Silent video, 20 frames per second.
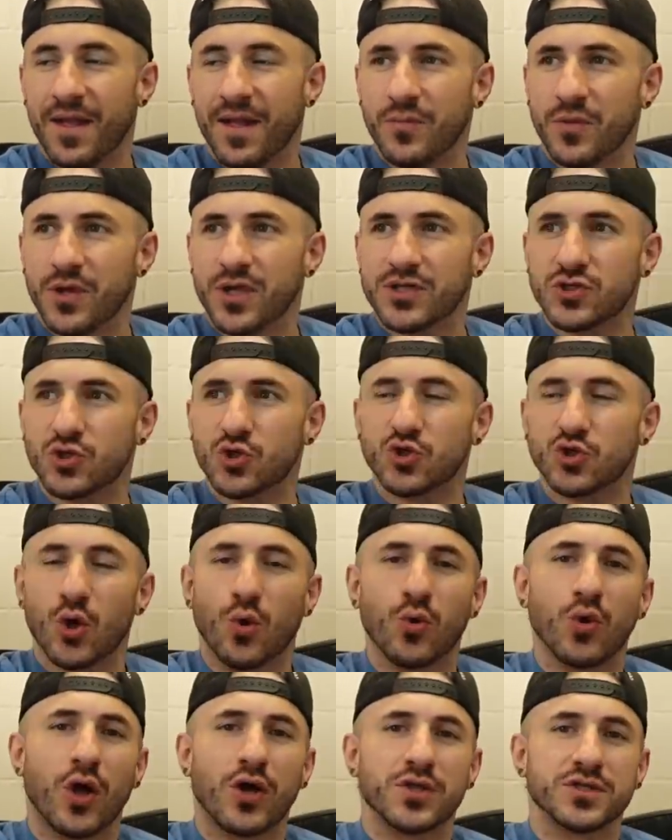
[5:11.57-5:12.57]
But you get
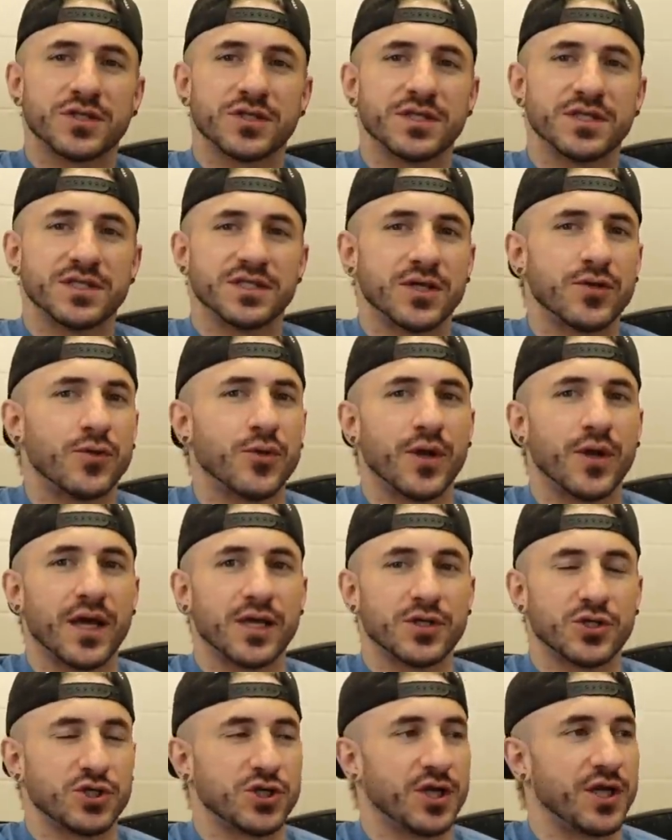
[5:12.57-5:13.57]
so lost in this
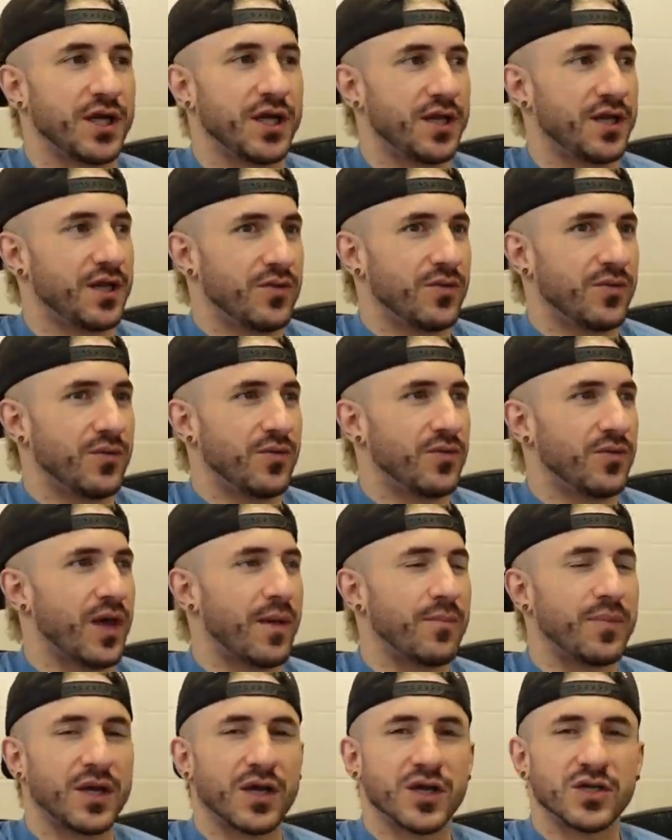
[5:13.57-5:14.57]
internet shit
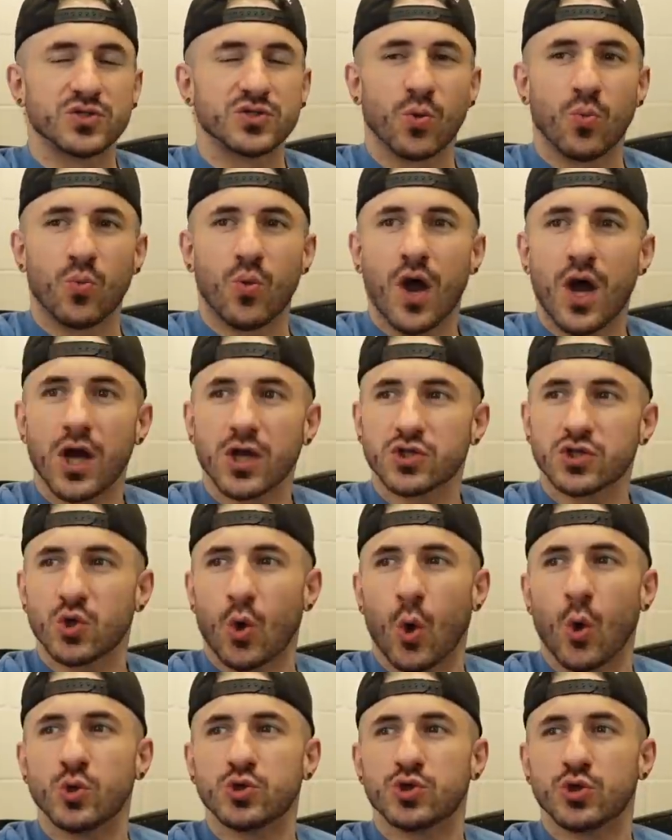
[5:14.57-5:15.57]
that because The Rock
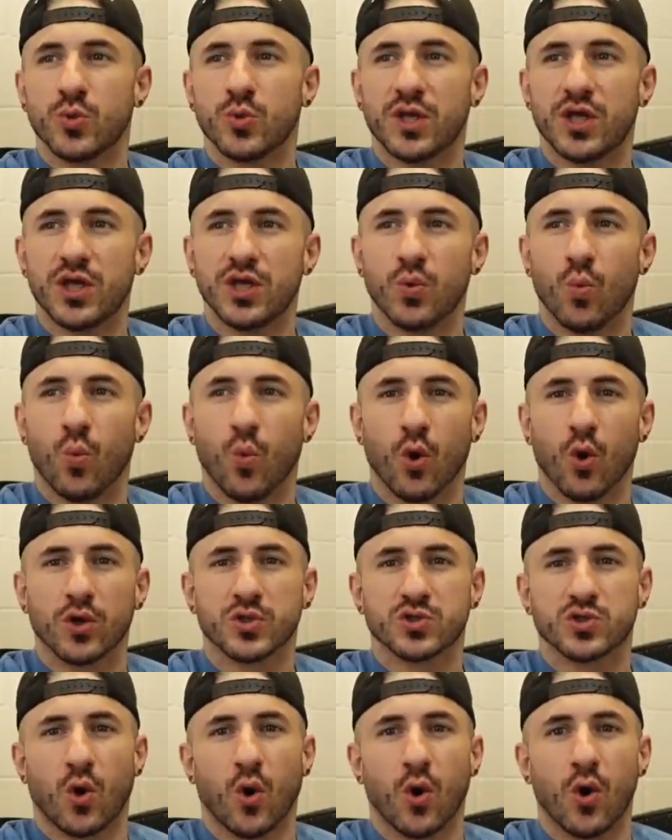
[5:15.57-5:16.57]
told you he
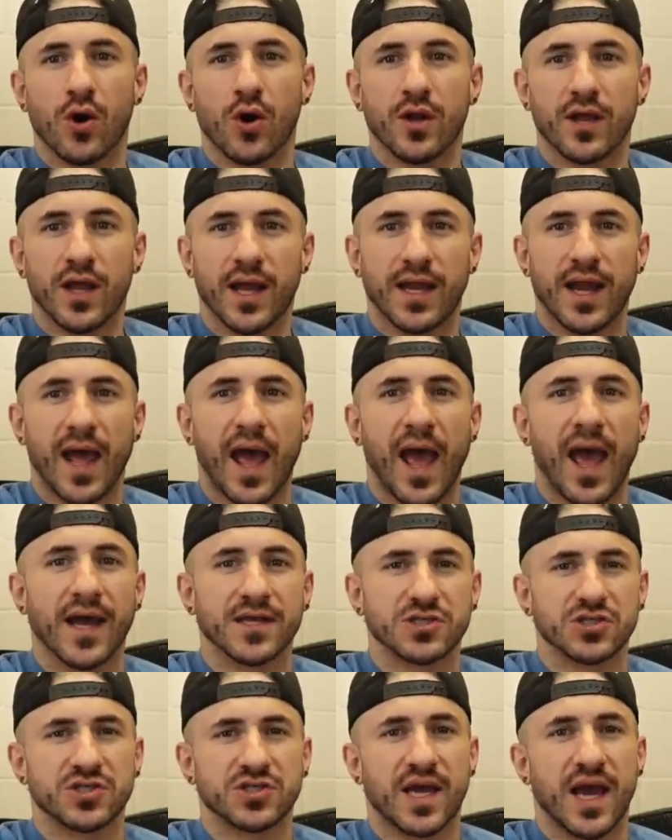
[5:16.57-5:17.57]
works hard and
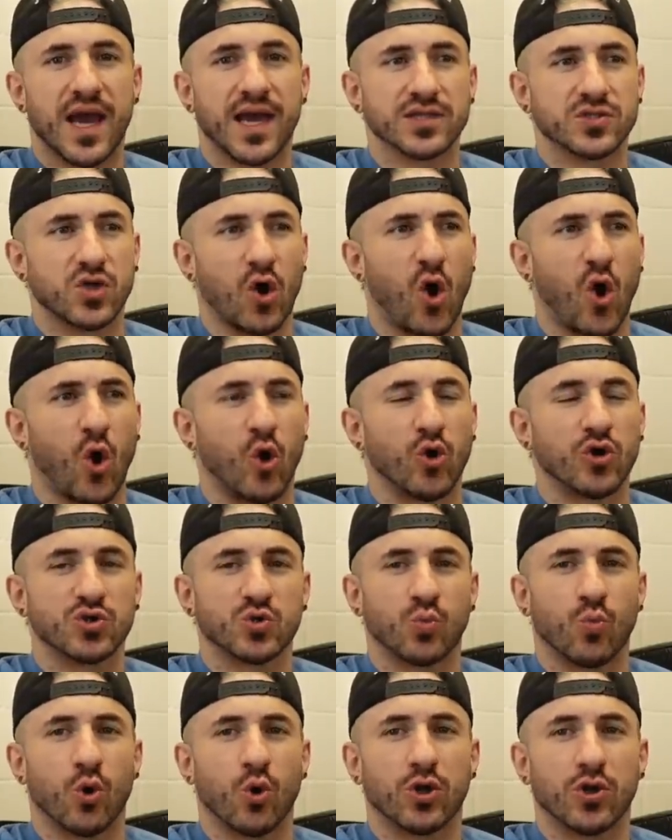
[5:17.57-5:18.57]
hashtags
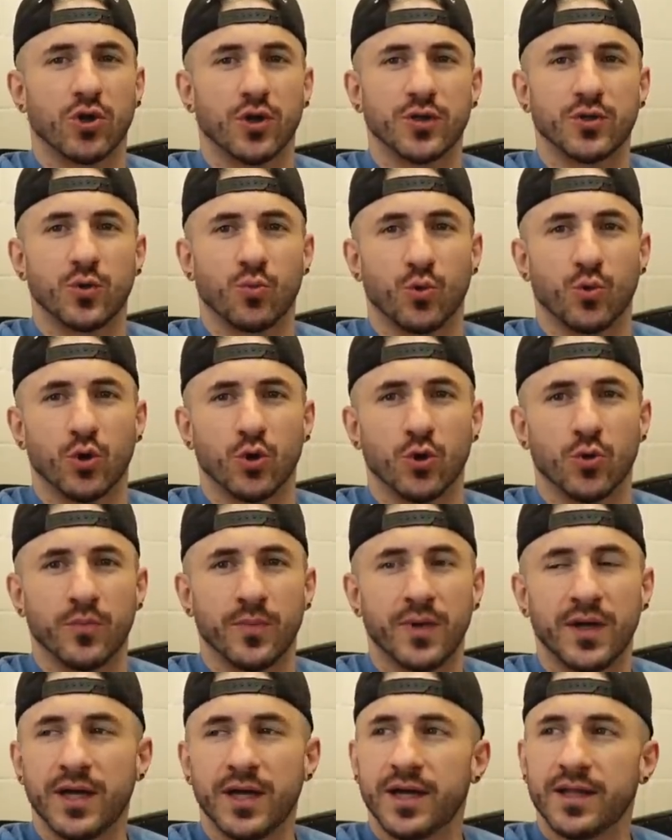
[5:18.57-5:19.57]
hardest worker in the
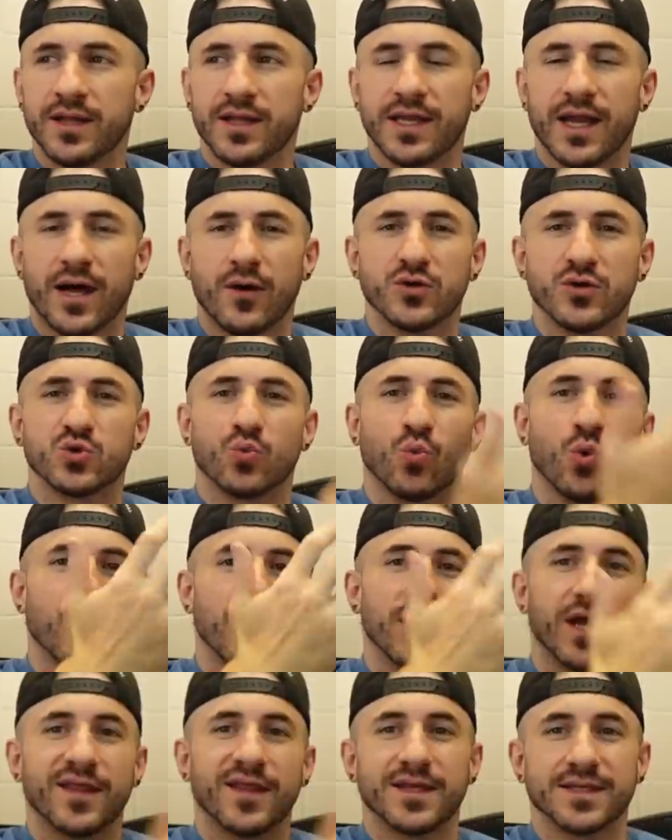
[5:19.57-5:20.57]
room, that now his
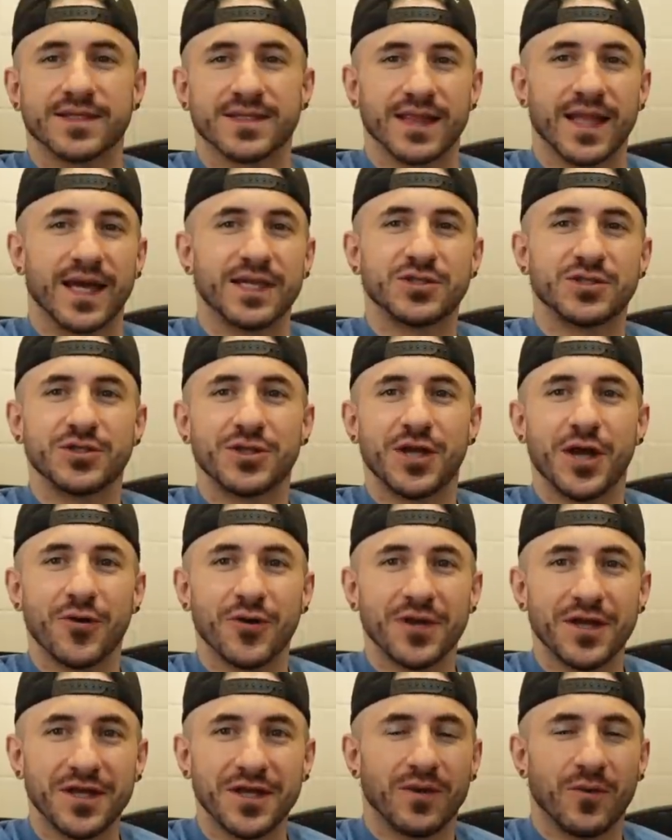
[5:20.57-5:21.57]
work ethic's
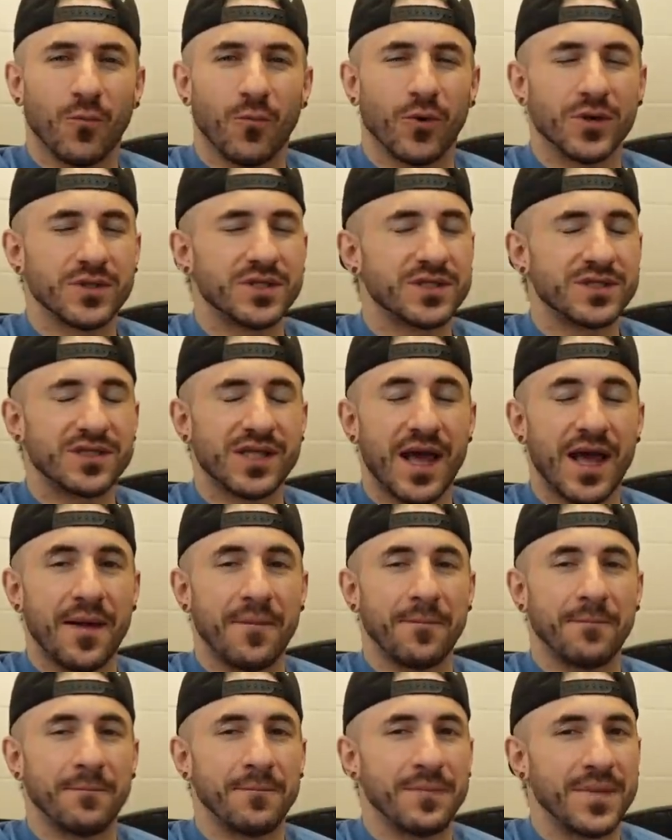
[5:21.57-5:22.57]
legendary? What does
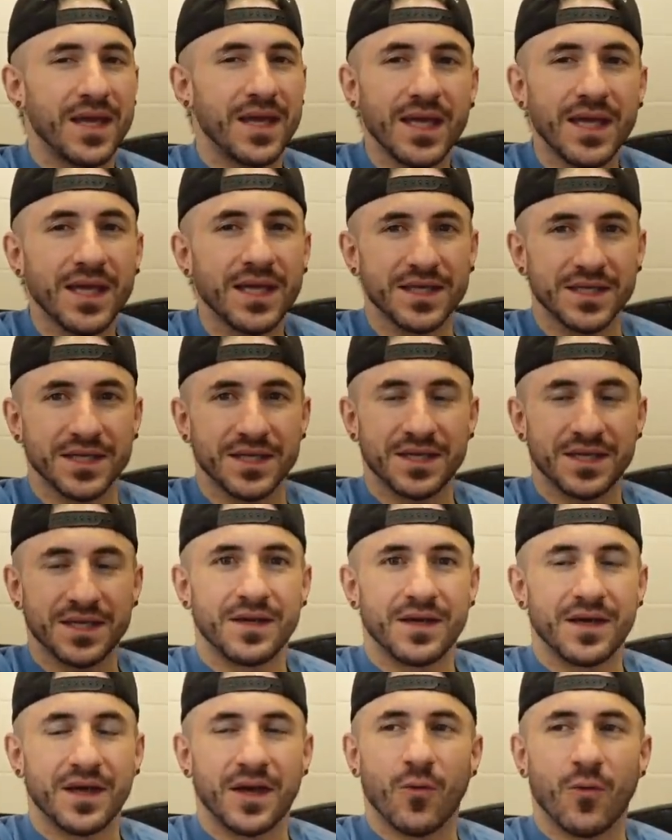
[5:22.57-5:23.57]
that mean?
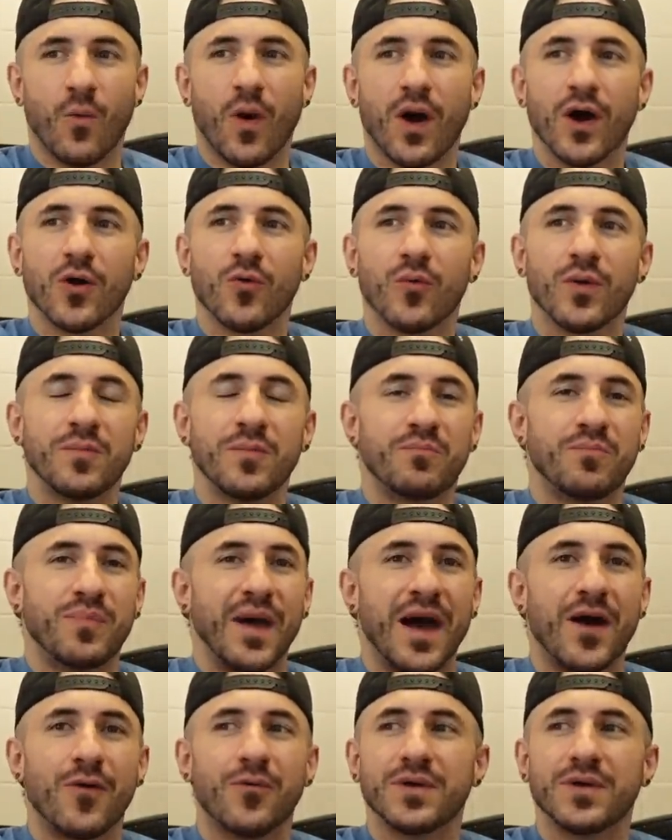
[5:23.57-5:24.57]
And why are we
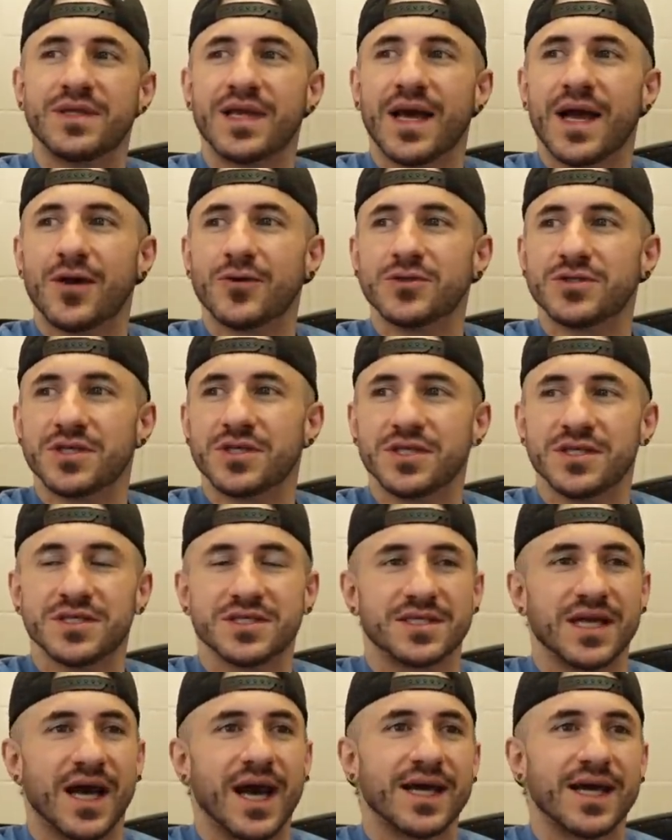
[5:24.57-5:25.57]
bowing down to
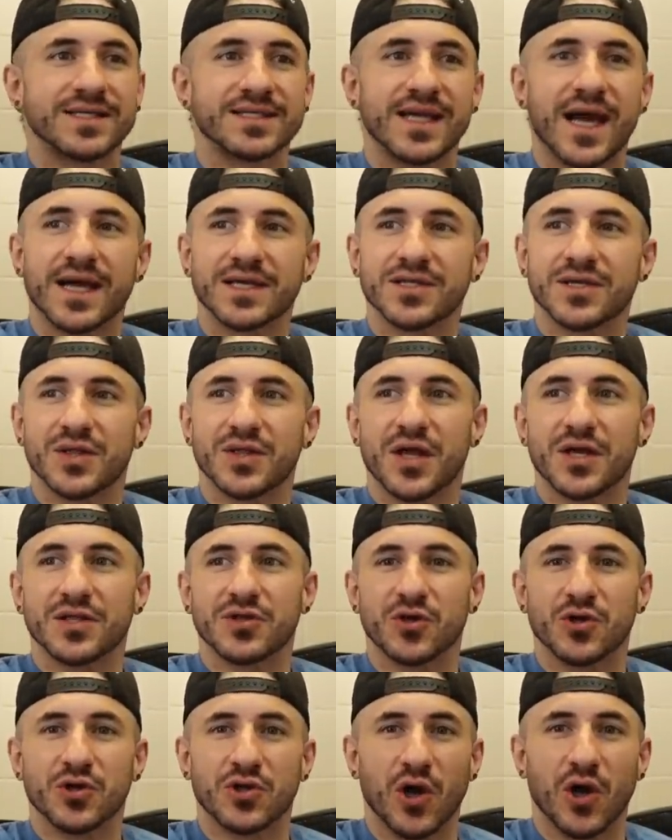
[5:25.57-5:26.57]
these guys acting like
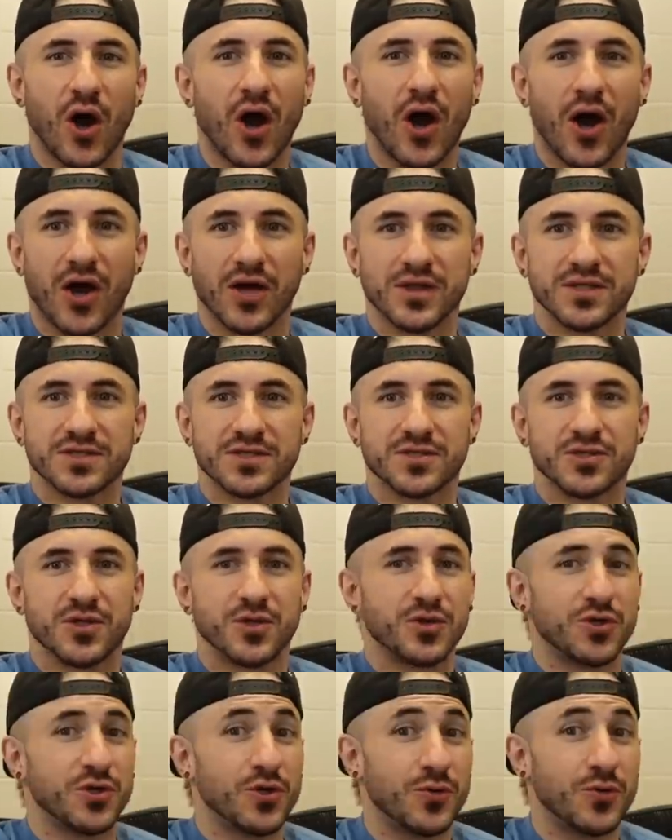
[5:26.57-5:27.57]
they're gods?
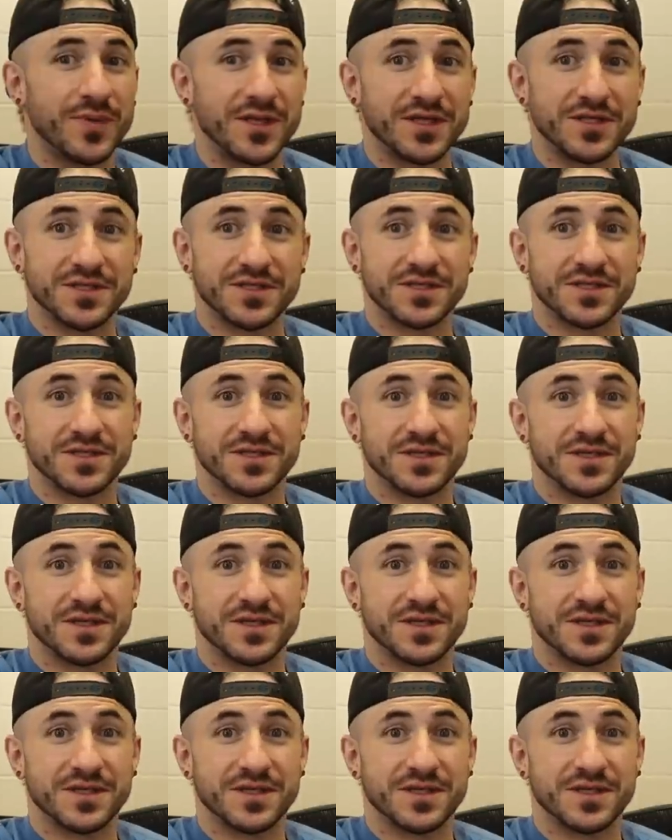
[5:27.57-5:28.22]
They're humans.